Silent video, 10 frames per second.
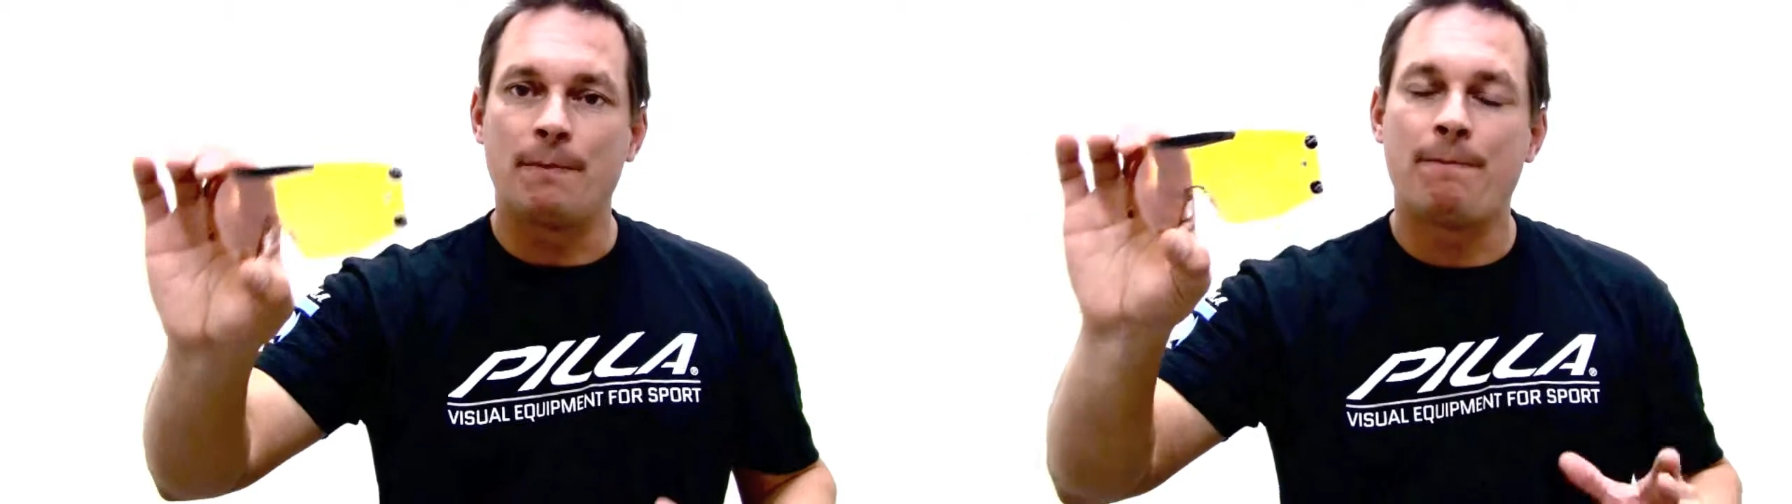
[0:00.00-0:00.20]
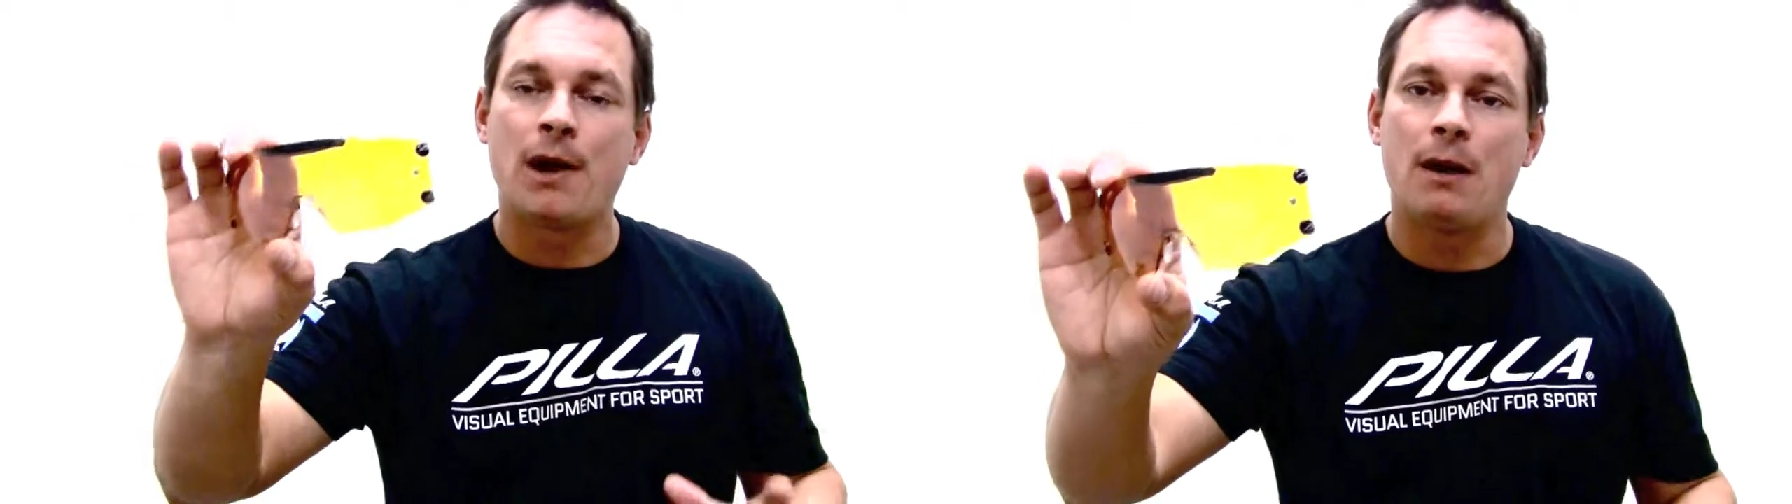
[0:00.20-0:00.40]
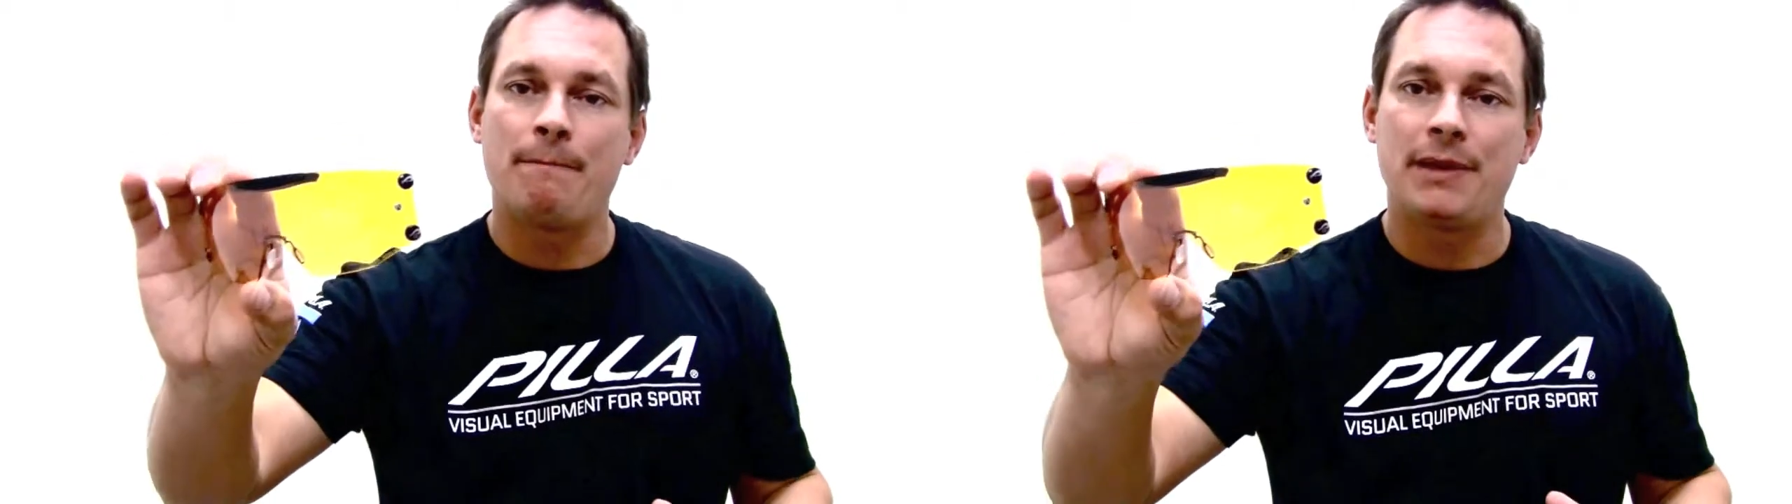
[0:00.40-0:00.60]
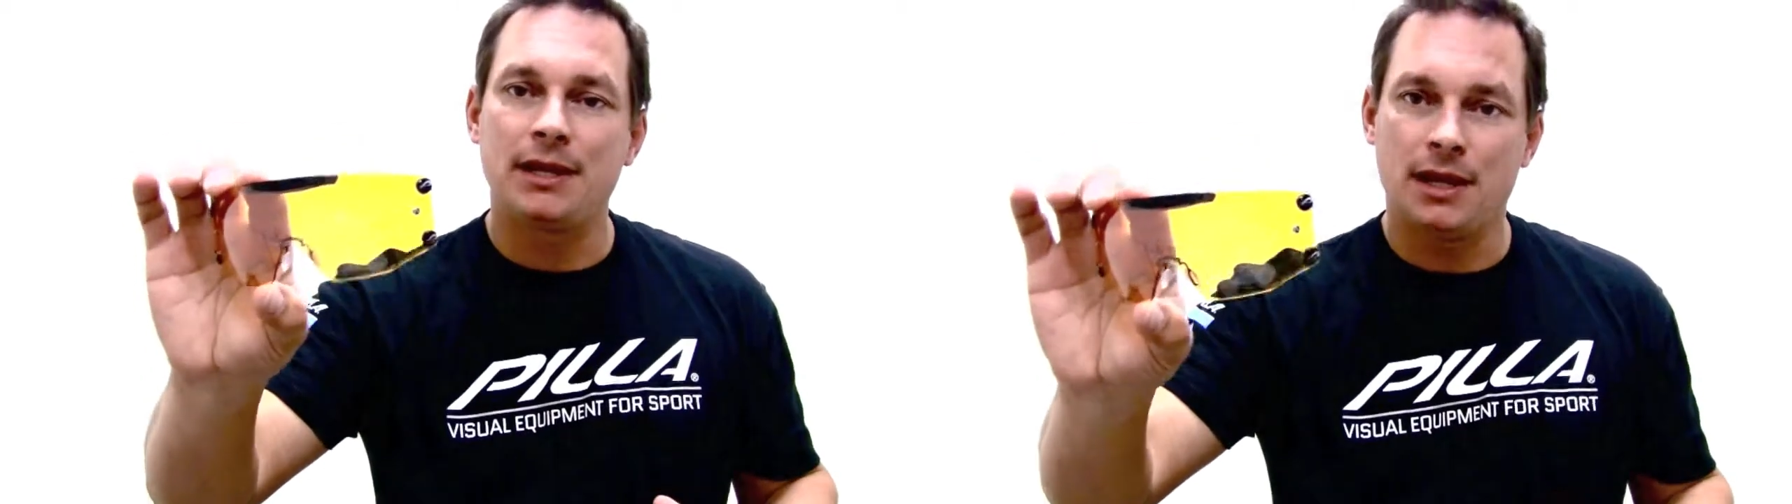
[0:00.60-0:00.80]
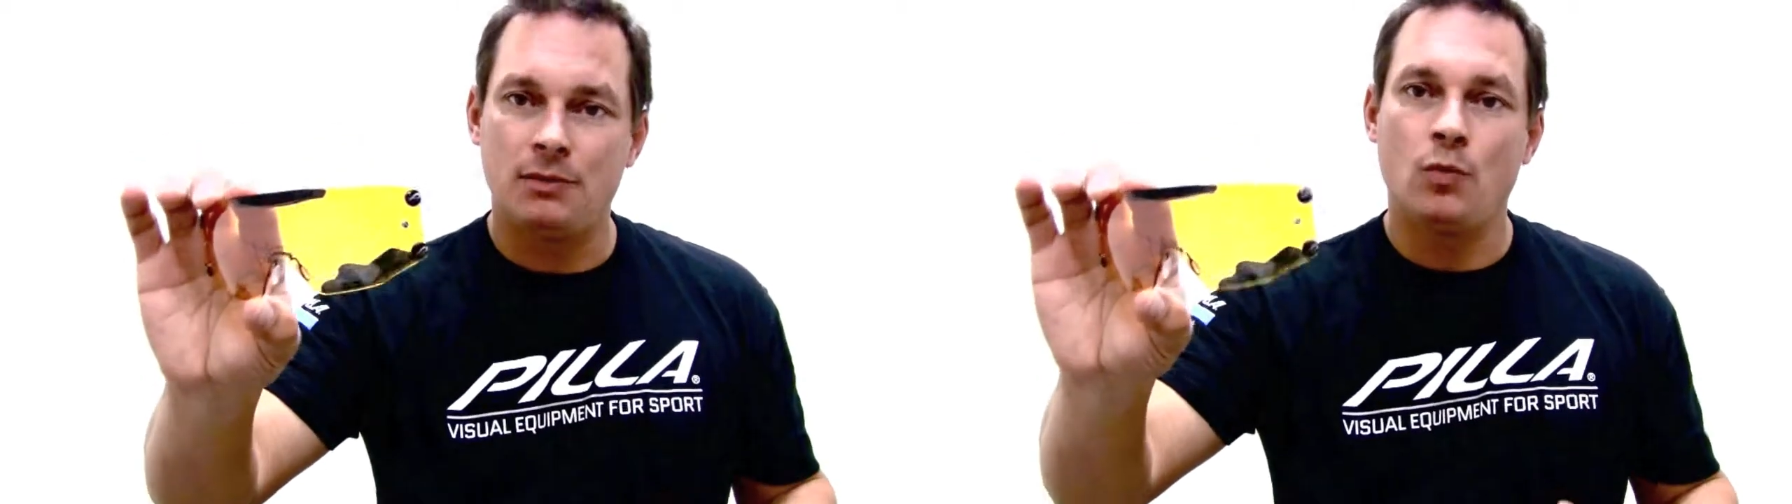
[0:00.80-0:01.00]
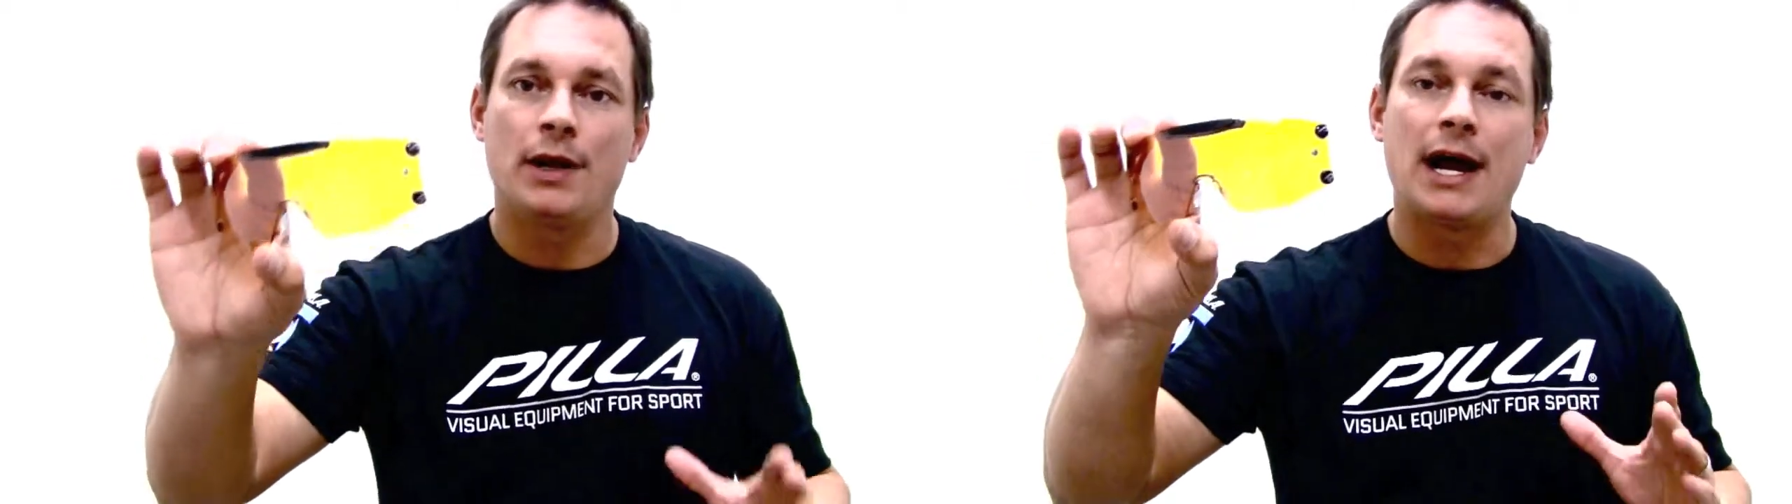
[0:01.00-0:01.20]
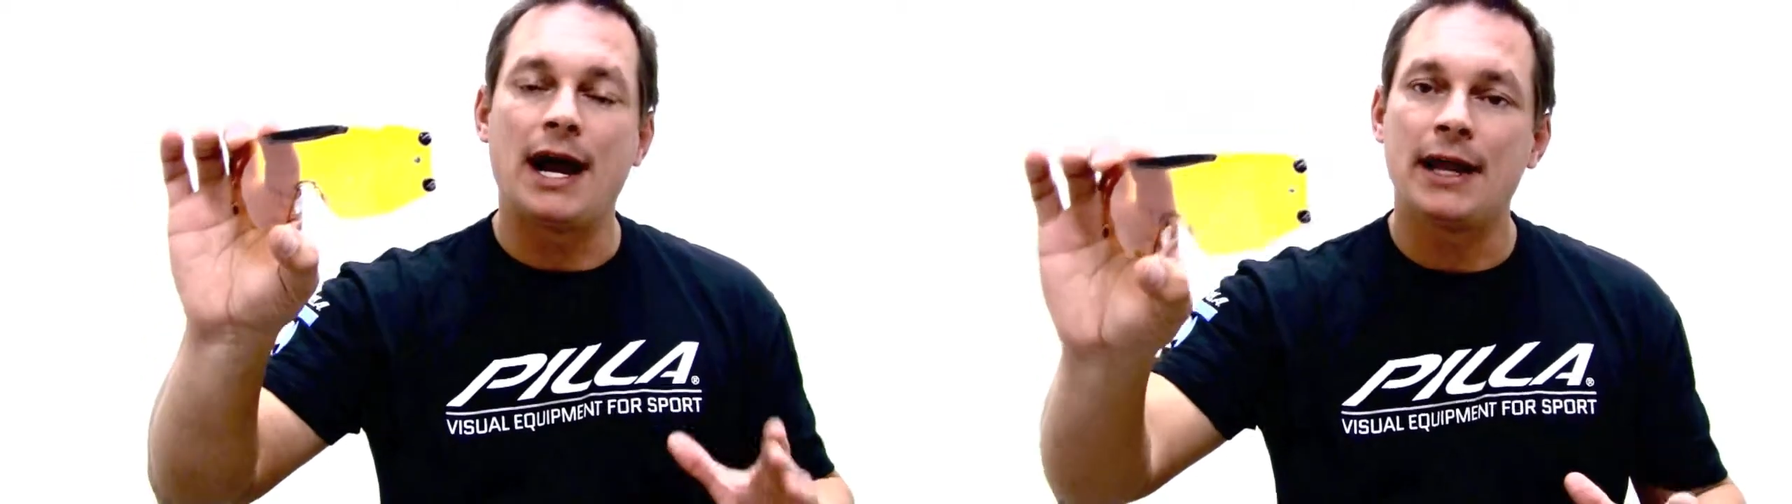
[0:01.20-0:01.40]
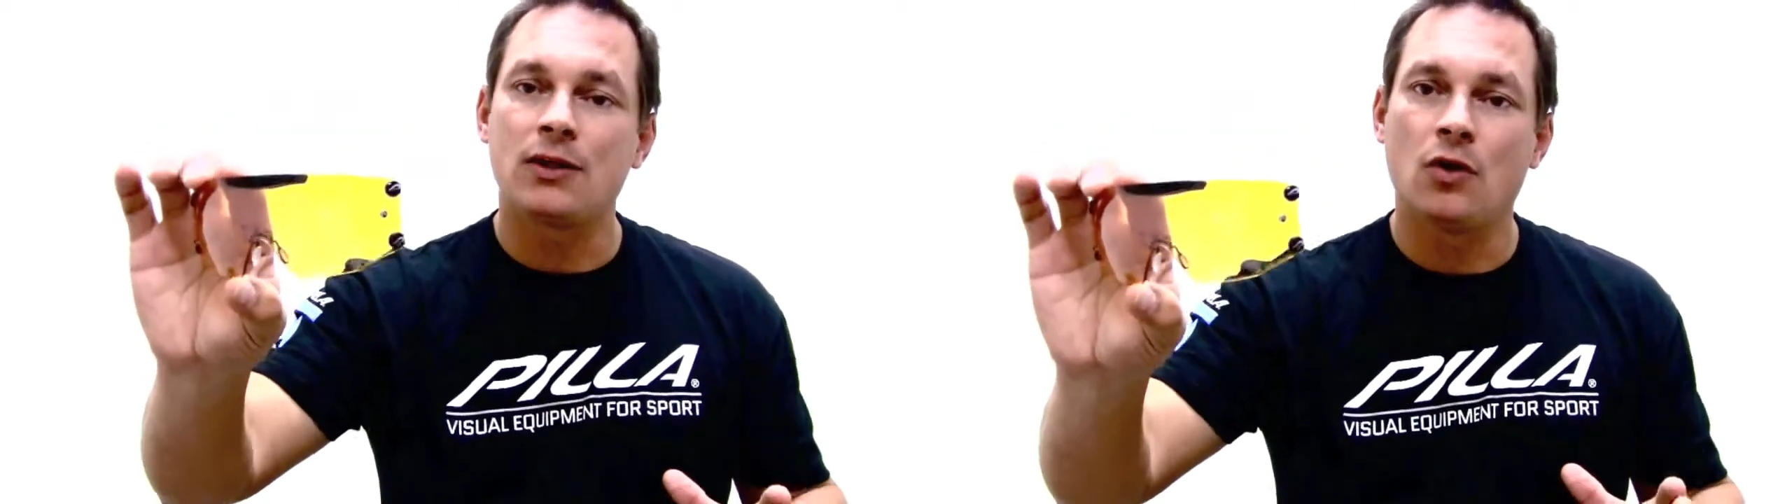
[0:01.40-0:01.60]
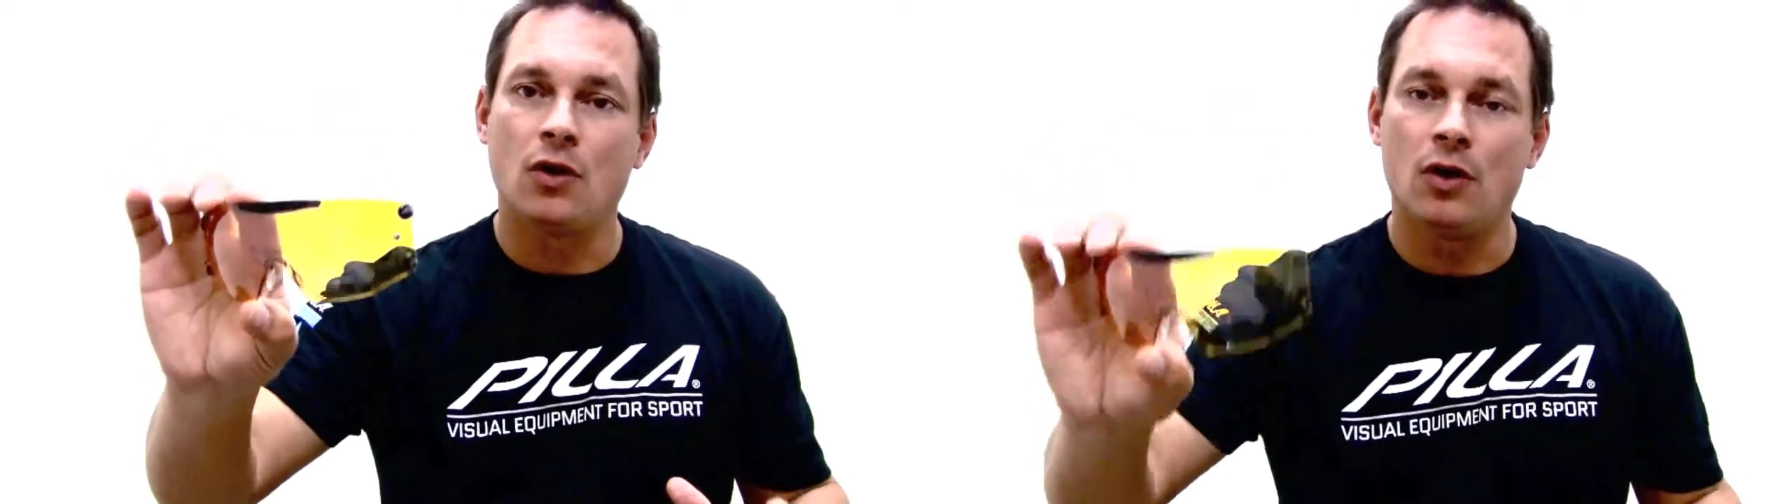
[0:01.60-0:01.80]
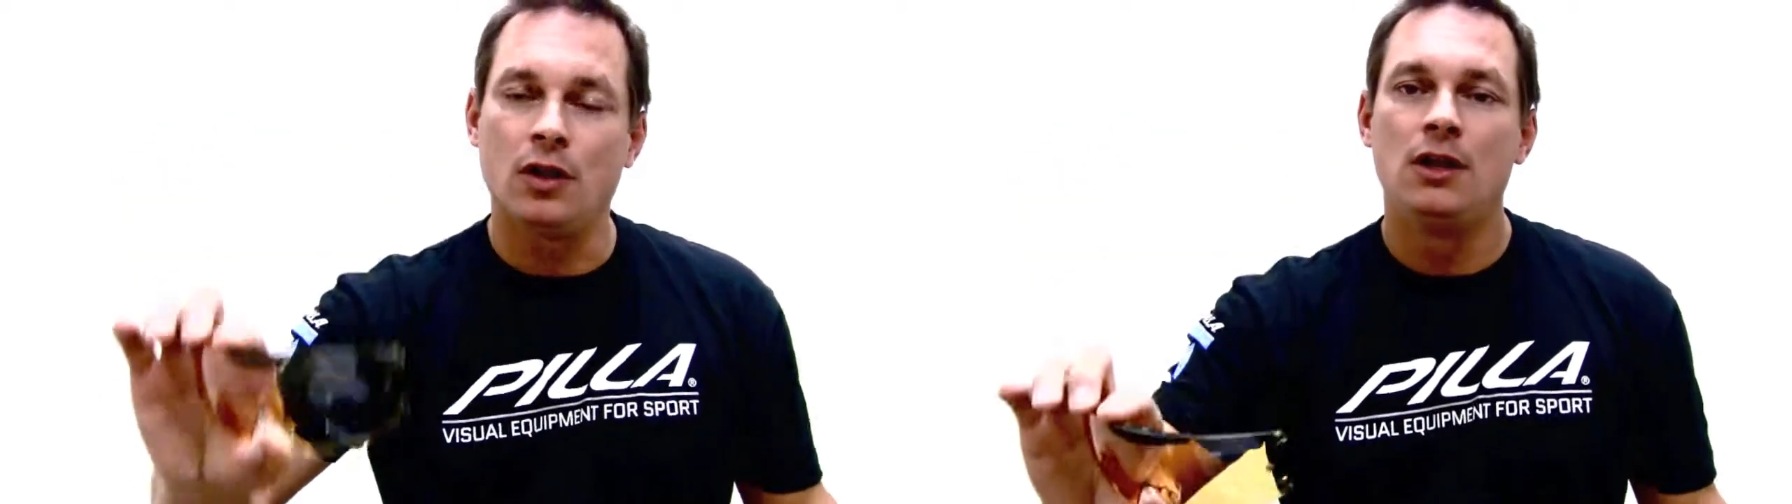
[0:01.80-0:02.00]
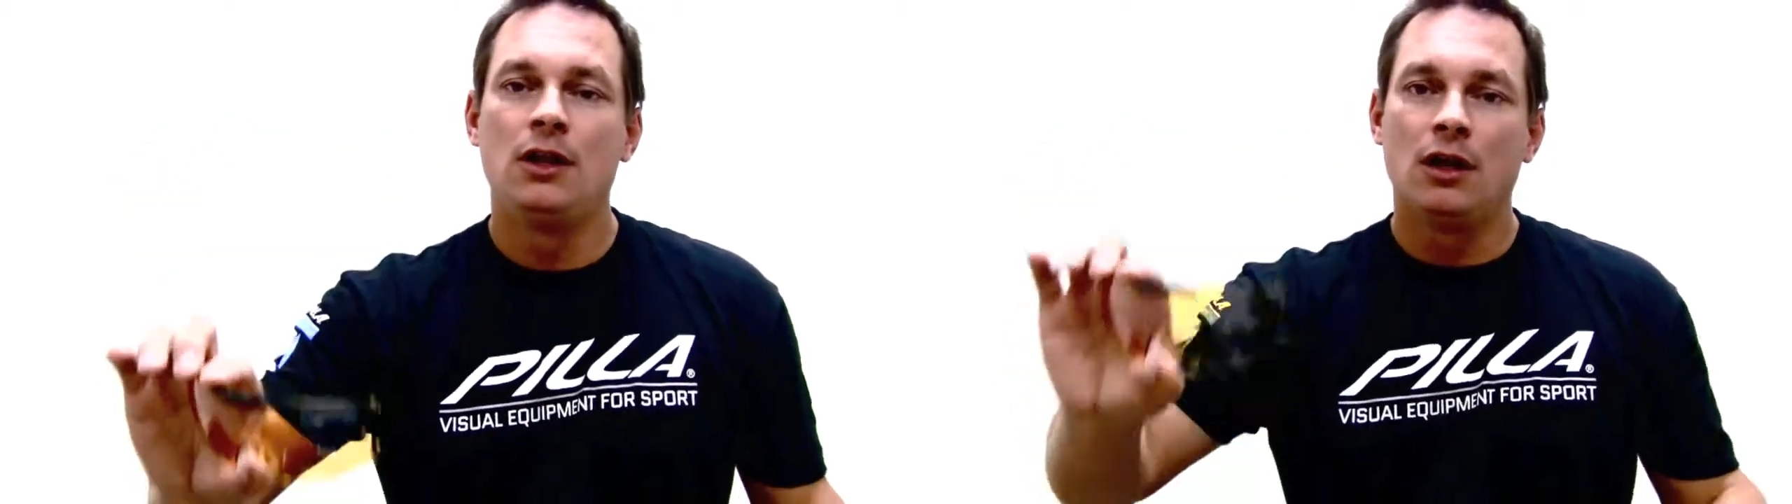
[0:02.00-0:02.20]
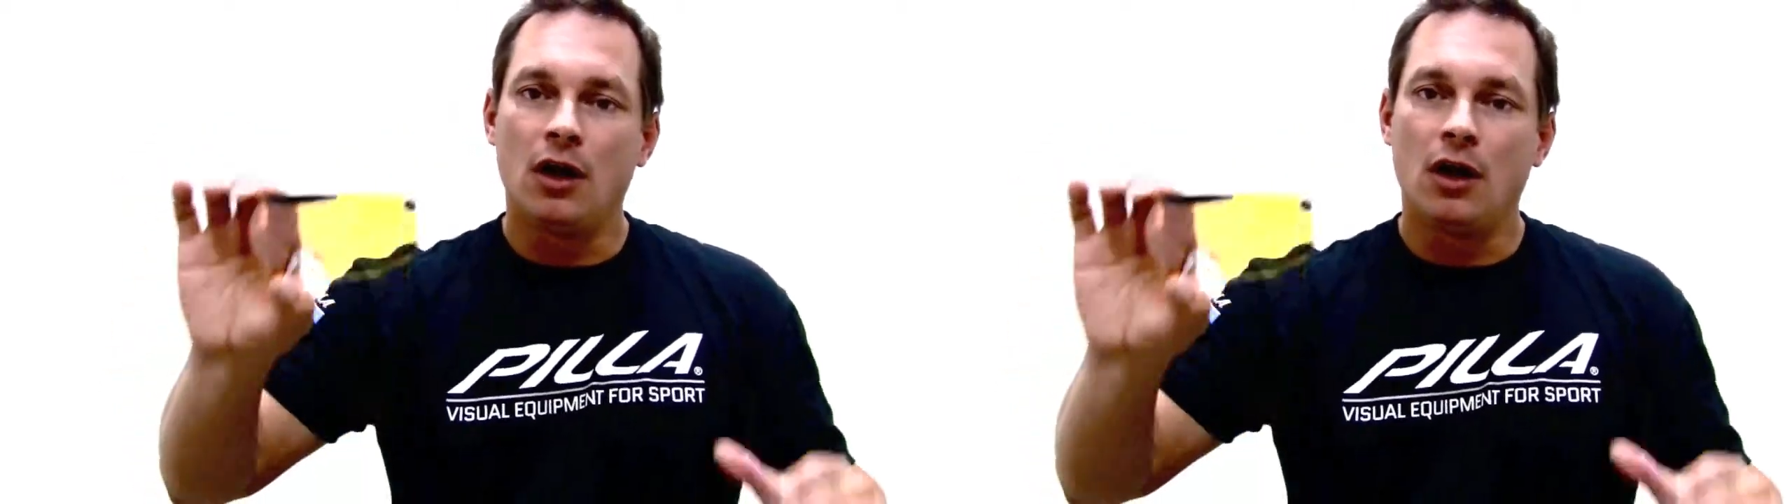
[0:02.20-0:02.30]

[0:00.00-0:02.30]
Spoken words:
pumping in what I call